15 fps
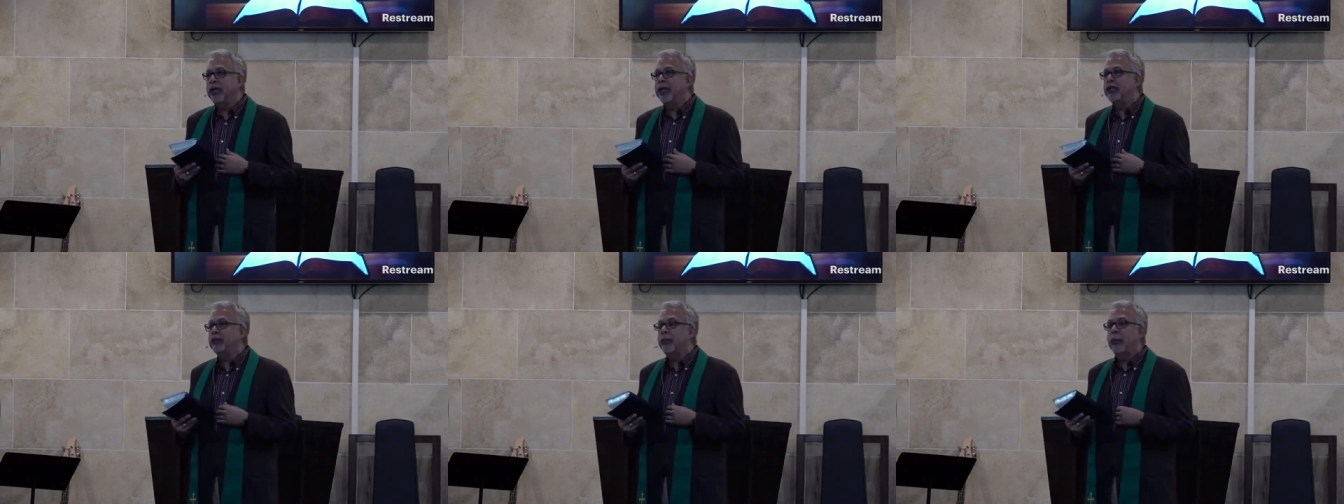
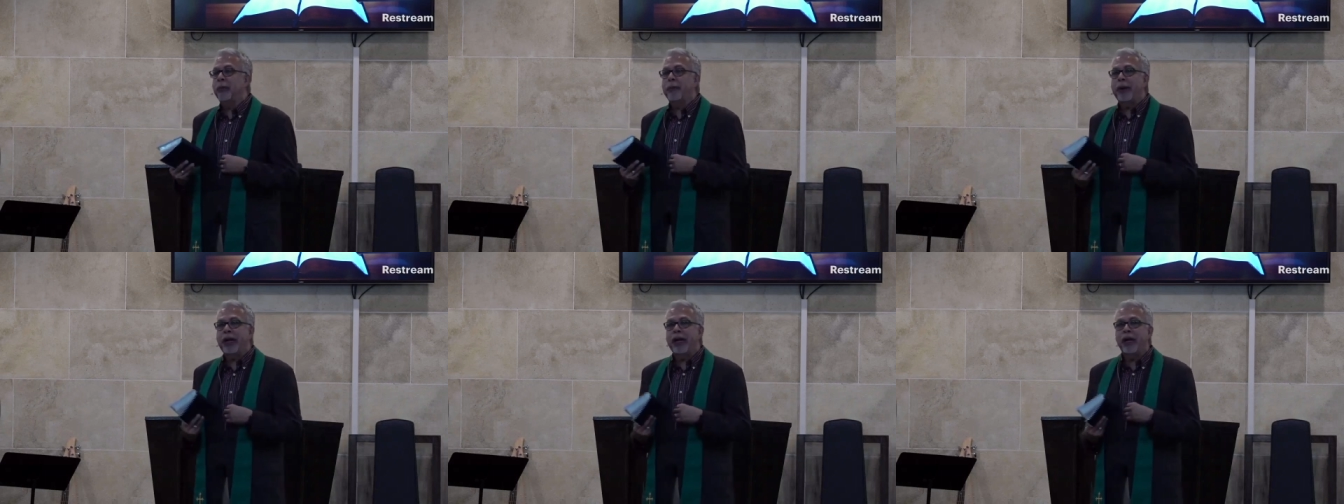let us
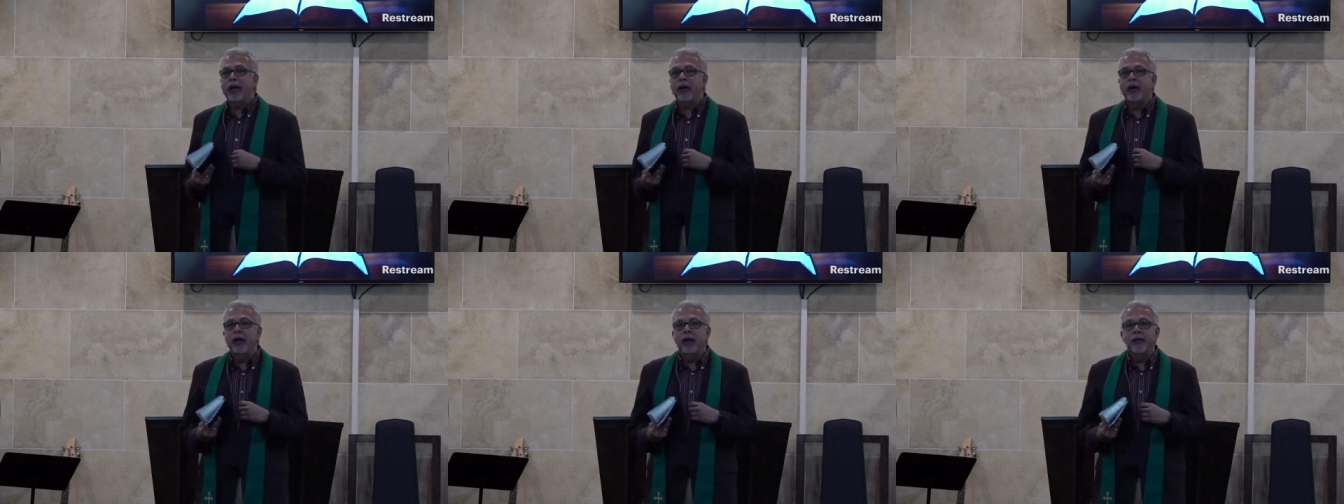
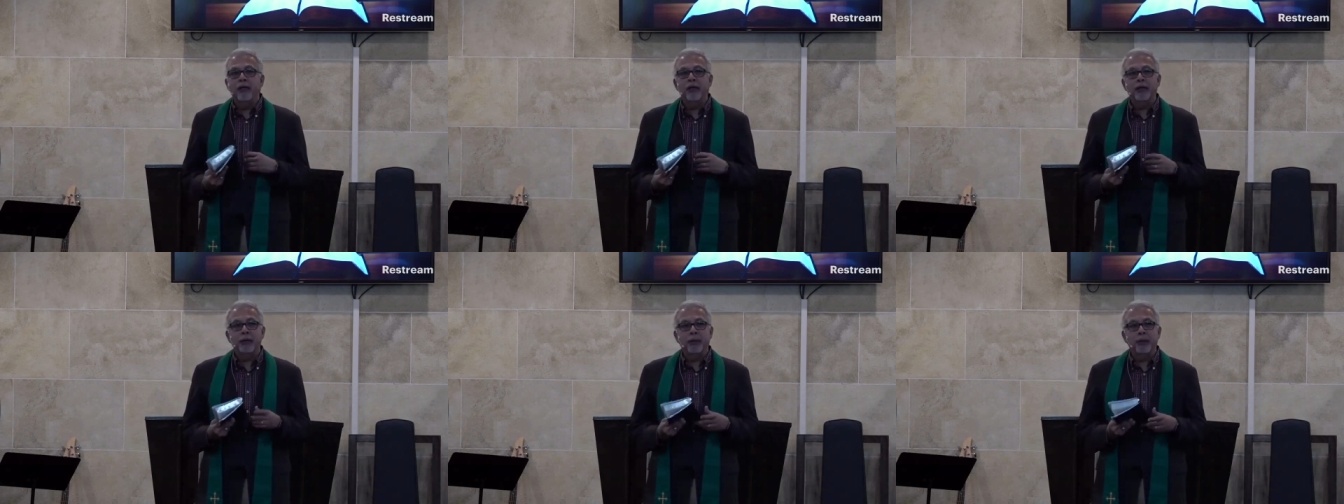prepare
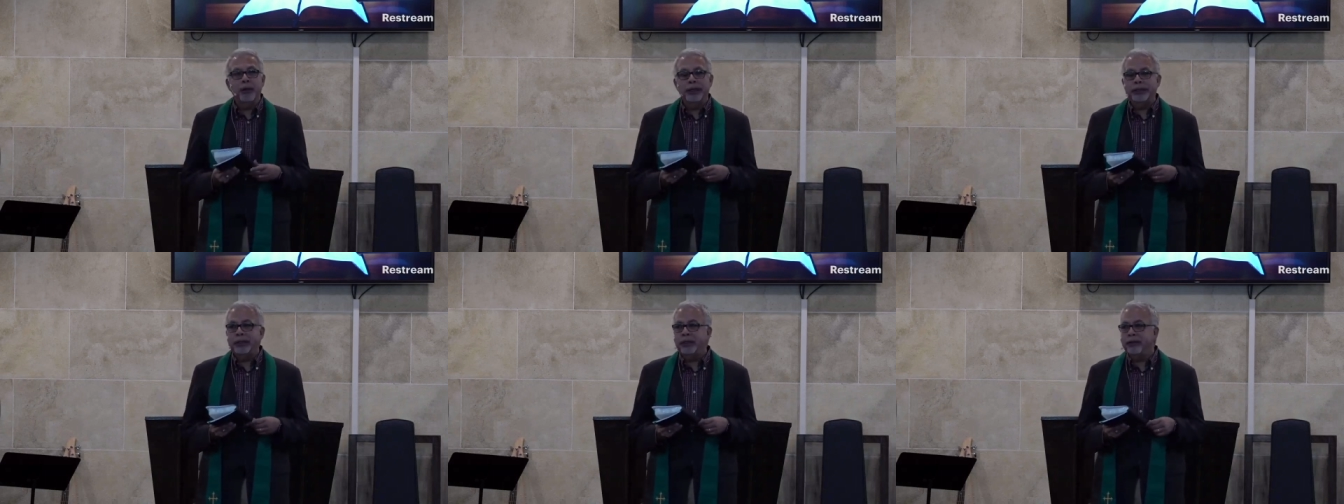for the
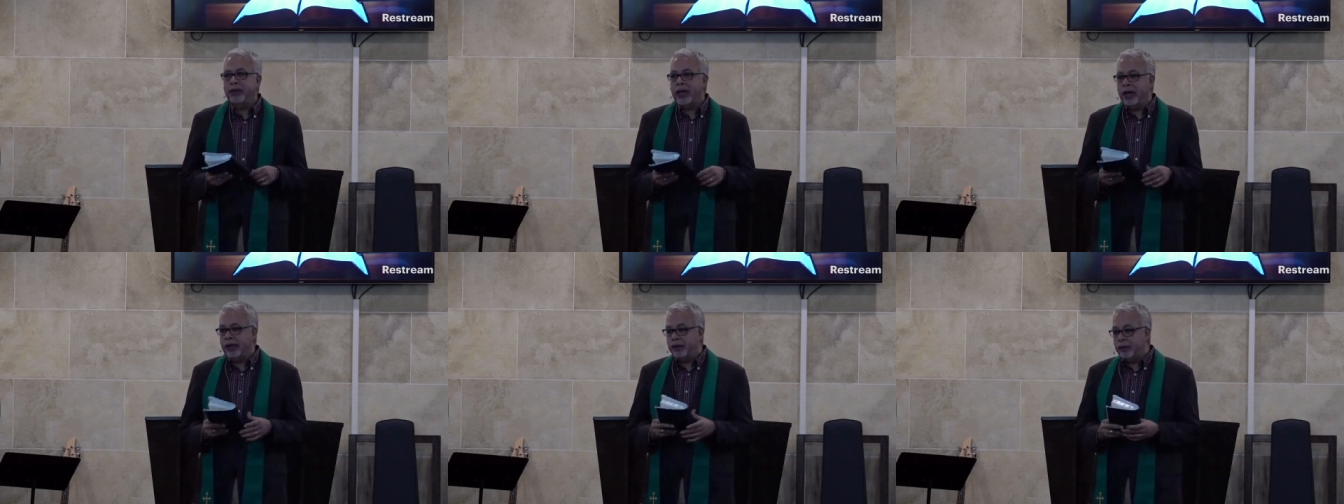preaching of
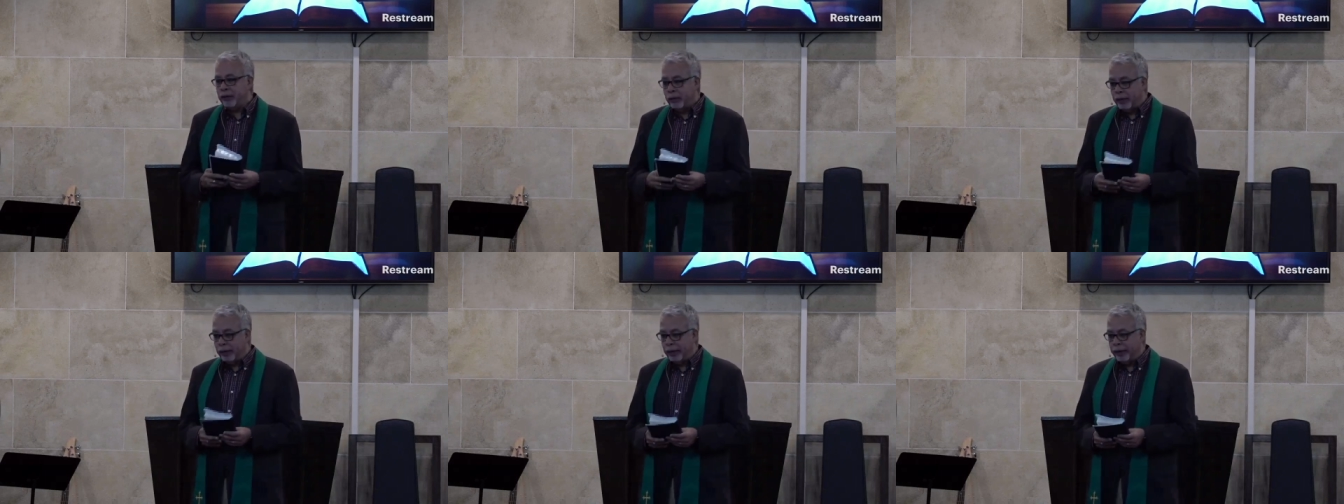God's
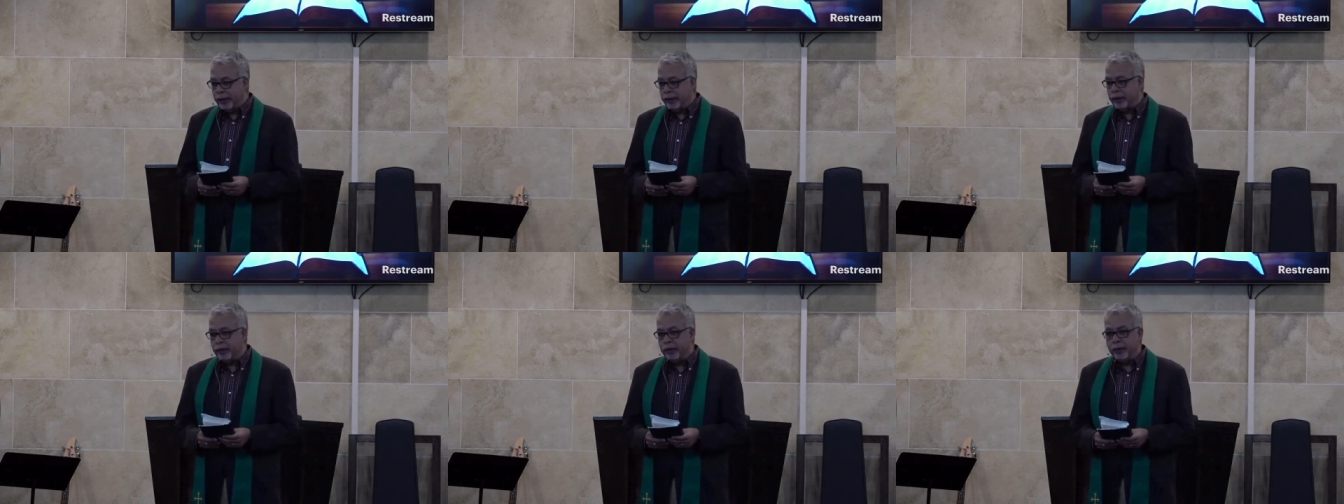
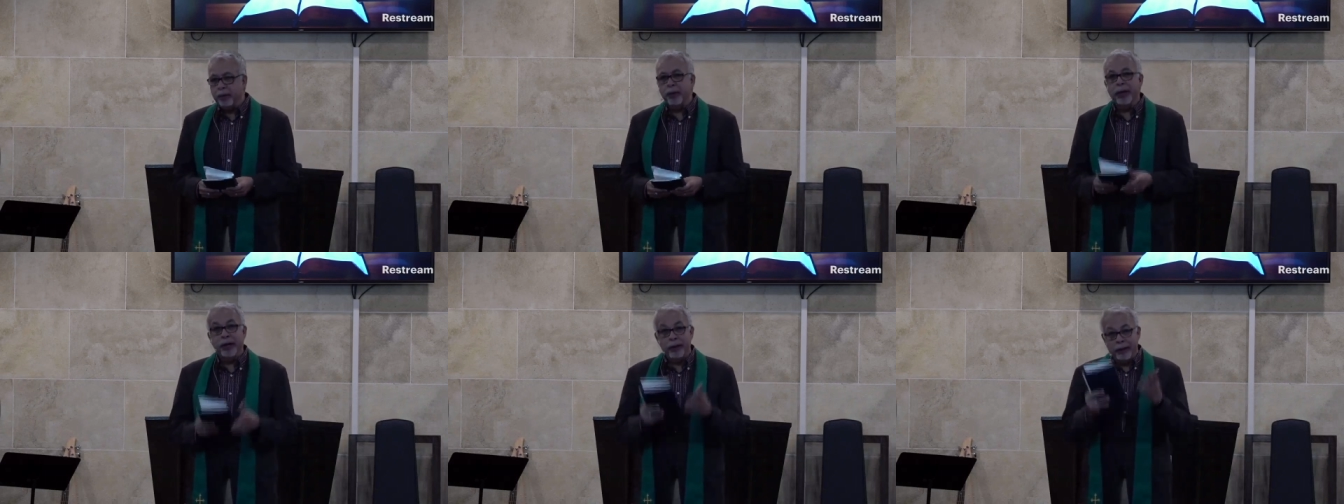word through prayer.